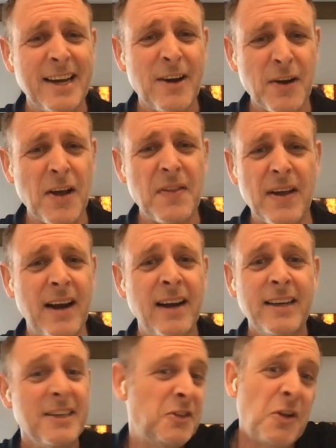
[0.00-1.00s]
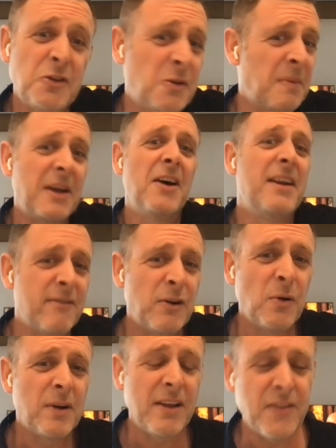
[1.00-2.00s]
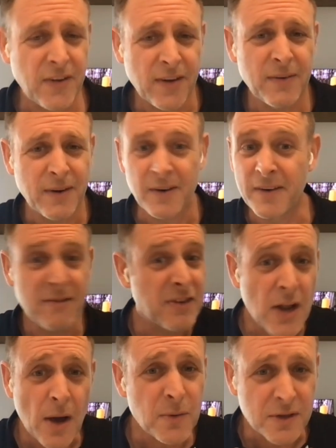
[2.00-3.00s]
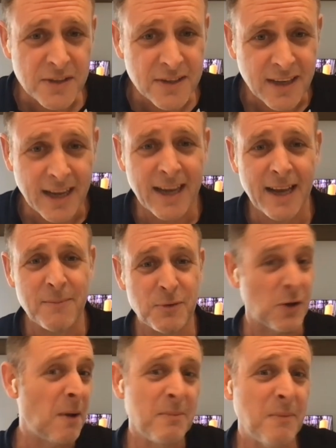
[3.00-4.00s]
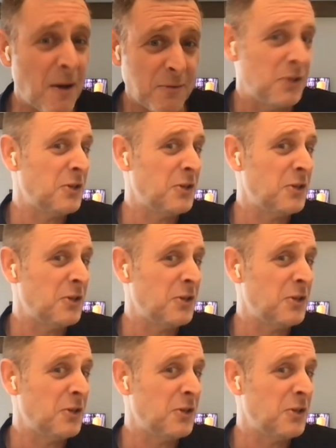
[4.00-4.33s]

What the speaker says: going on there. It's not something I'd ever look into or even notice. So I was